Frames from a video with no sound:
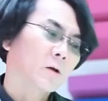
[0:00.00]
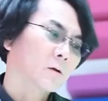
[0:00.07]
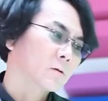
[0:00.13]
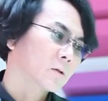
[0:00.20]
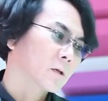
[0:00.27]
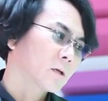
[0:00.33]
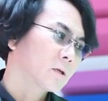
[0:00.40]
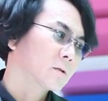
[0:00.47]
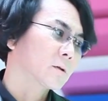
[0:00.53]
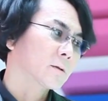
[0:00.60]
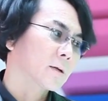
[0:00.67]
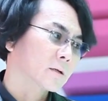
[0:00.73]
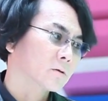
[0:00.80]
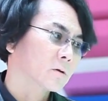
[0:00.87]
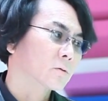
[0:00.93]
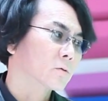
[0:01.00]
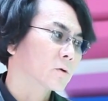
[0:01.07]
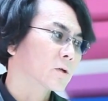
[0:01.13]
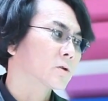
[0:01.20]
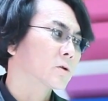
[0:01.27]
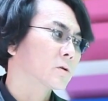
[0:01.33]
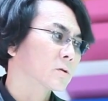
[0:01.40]
because he's a
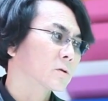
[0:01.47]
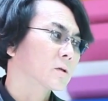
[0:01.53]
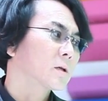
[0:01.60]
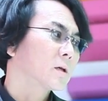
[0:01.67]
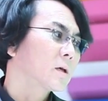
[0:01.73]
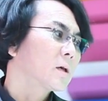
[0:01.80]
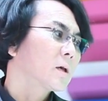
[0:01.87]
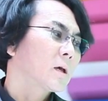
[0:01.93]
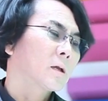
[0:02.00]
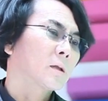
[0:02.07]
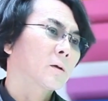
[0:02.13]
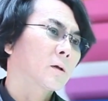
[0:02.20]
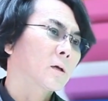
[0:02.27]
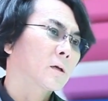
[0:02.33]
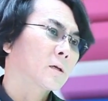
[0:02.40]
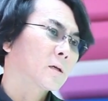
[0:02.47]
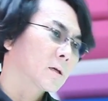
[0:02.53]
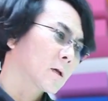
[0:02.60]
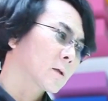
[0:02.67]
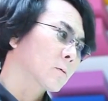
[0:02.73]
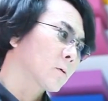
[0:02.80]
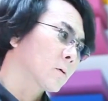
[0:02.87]
national treasure,
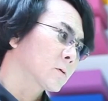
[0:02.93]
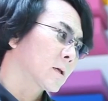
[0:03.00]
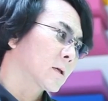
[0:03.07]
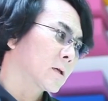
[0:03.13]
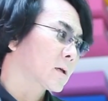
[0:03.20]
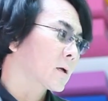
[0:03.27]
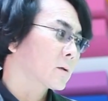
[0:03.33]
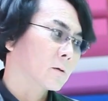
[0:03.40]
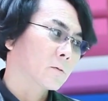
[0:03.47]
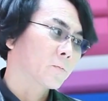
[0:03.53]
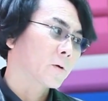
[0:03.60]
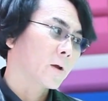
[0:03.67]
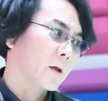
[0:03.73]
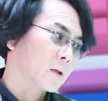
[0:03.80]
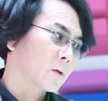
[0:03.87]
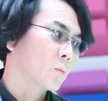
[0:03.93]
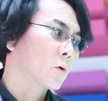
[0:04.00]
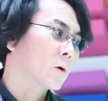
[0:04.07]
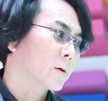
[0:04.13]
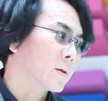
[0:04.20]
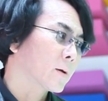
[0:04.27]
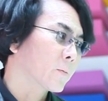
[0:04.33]
and he get old and he cannot play
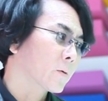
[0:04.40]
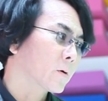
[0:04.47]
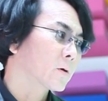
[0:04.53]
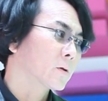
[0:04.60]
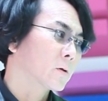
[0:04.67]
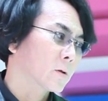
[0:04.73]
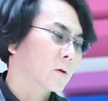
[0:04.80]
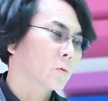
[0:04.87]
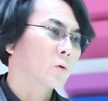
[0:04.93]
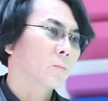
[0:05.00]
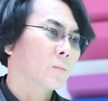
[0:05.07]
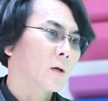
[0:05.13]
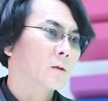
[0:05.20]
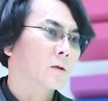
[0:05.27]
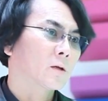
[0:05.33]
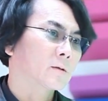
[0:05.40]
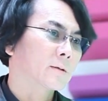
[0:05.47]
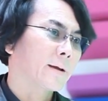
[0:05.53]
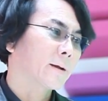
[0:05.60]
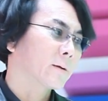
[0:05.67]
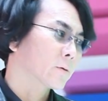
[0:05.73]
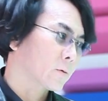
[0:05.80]
anymore. Therefore, that we made
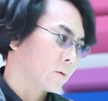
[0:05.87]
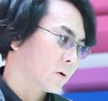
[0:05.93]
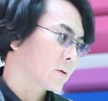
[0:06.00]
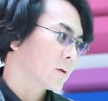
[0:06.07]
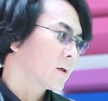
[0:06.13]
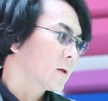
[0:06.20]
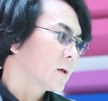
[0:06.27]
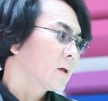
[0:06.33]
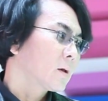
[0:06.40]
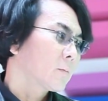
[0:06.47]
his Android.